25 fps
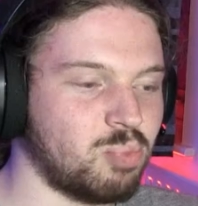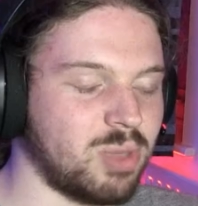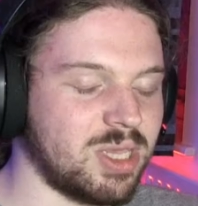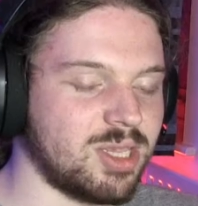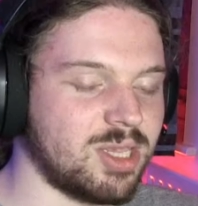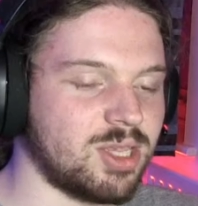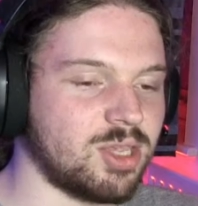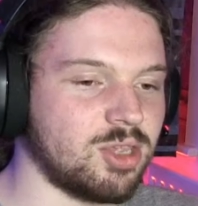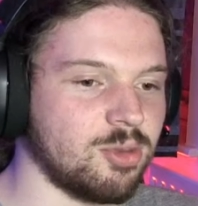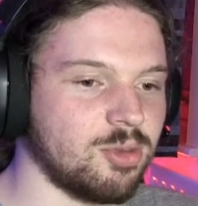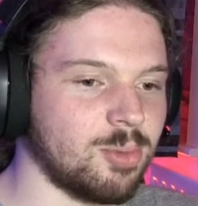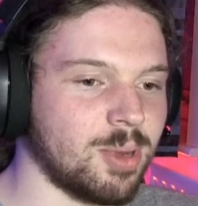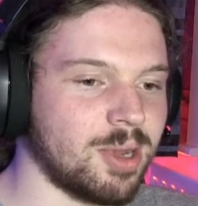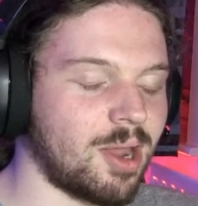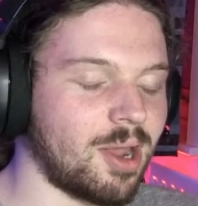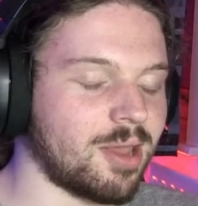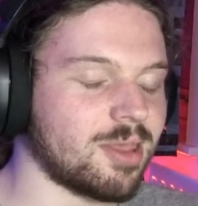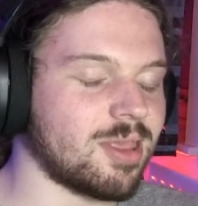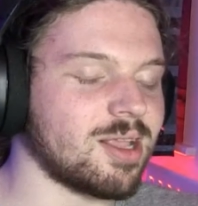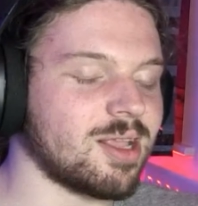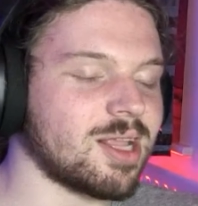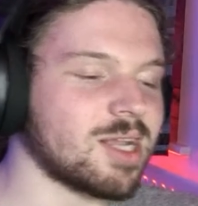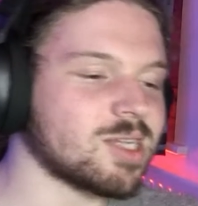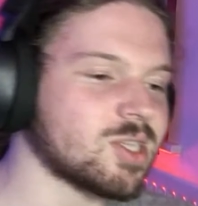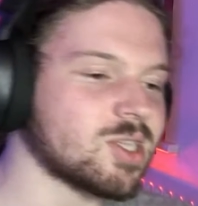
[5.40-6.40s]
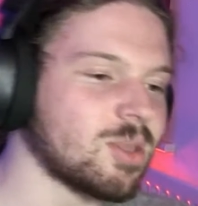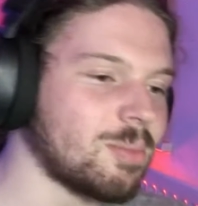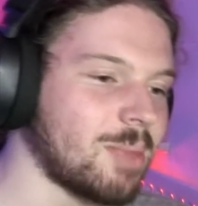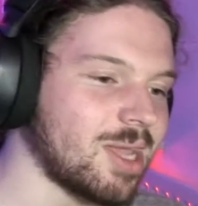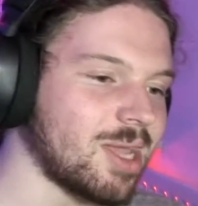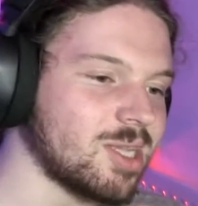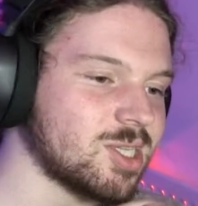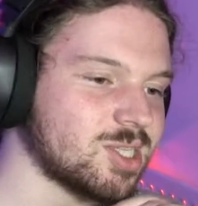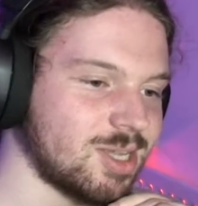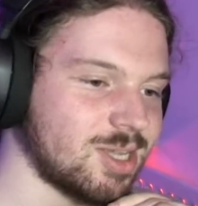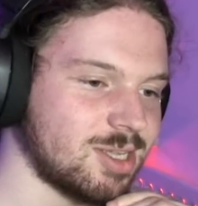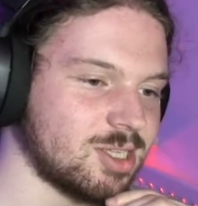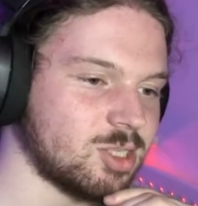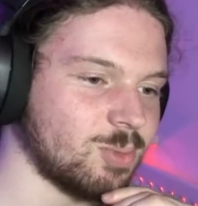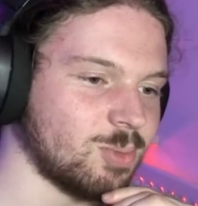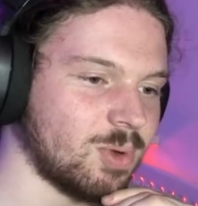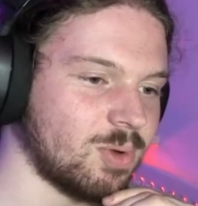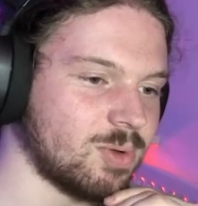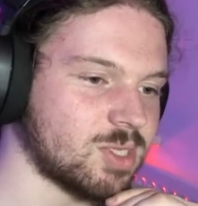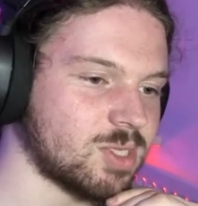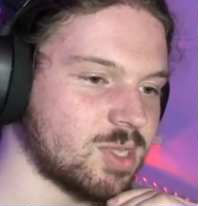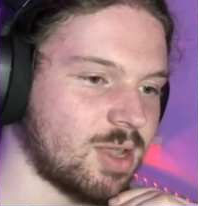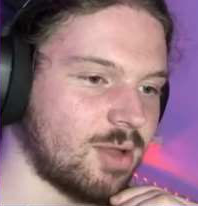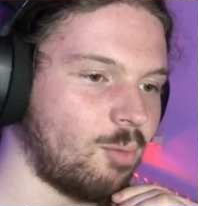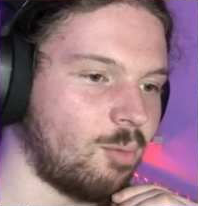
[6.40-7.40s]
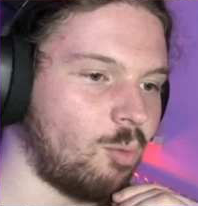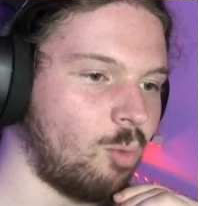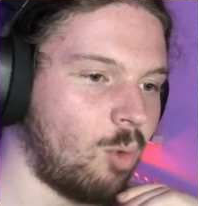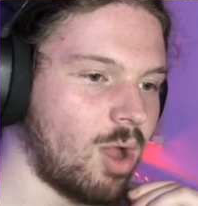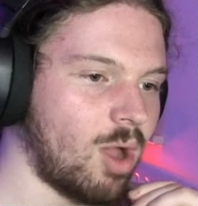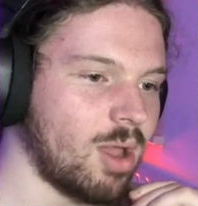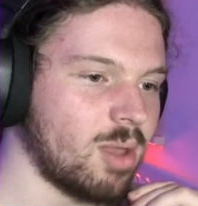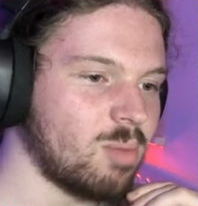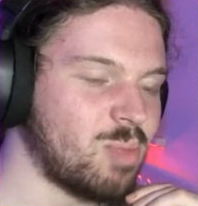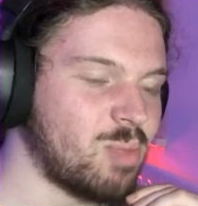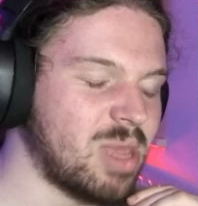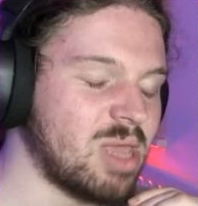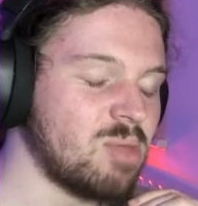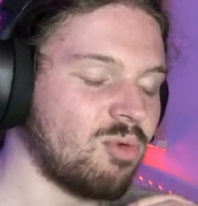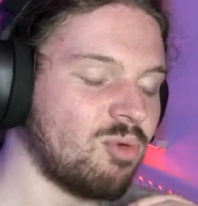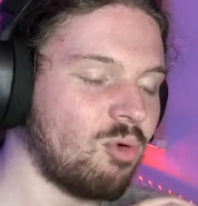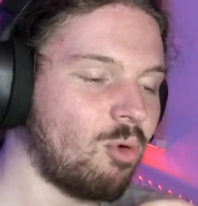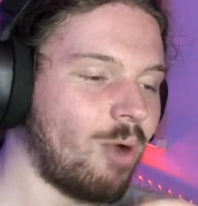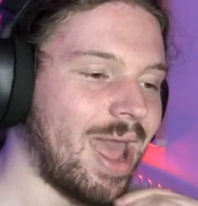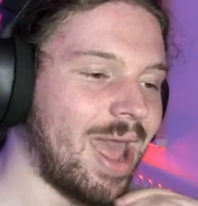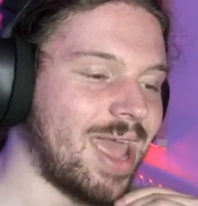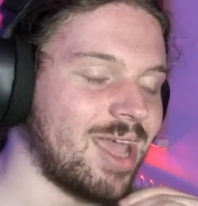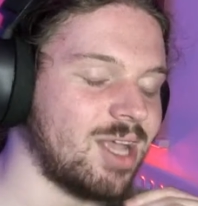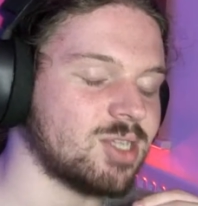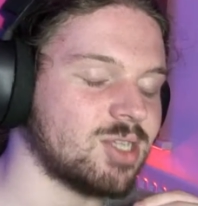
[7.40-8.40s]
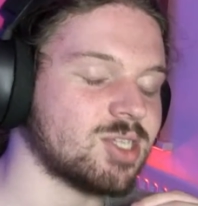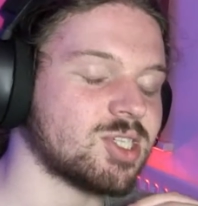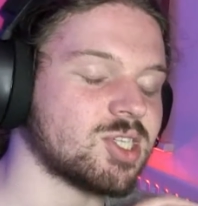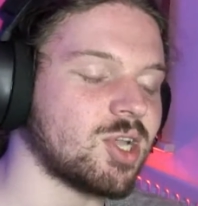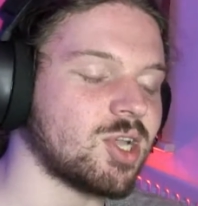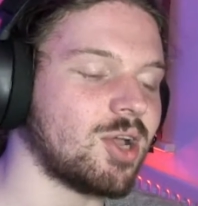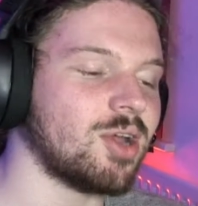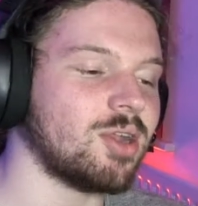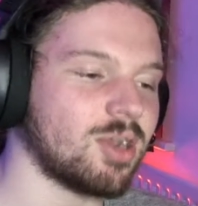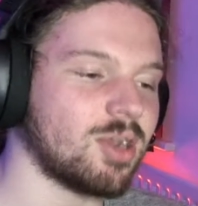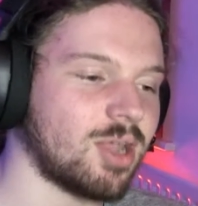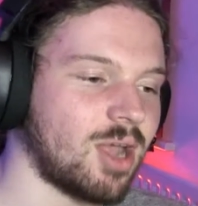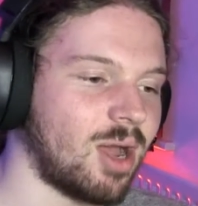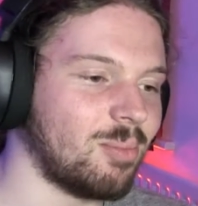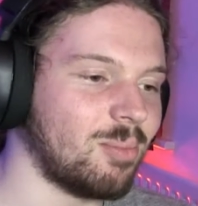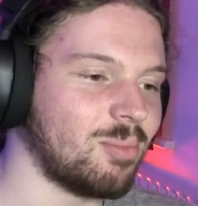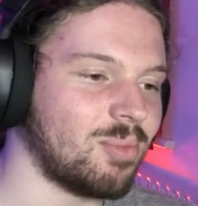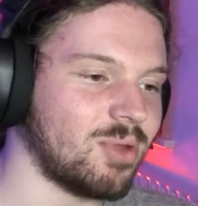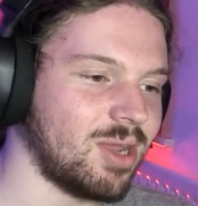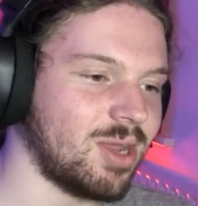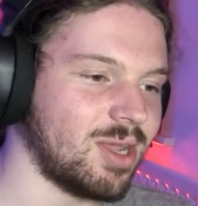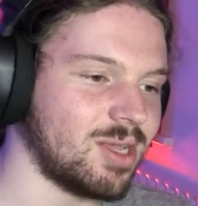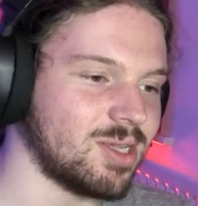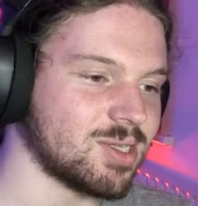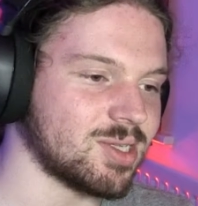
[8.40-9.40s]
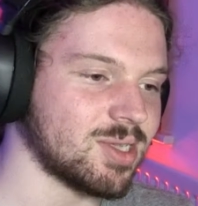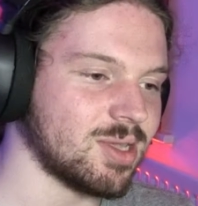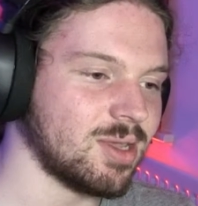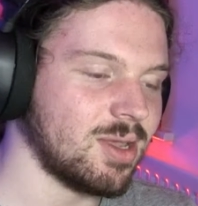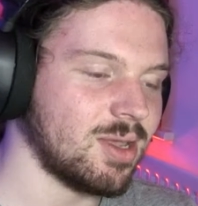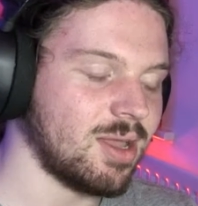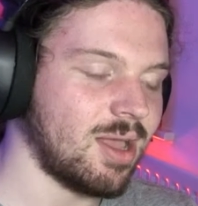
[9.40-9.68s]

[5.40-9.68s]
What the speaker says: human, I think that's the main sentiment. It's like why people hate certain companies.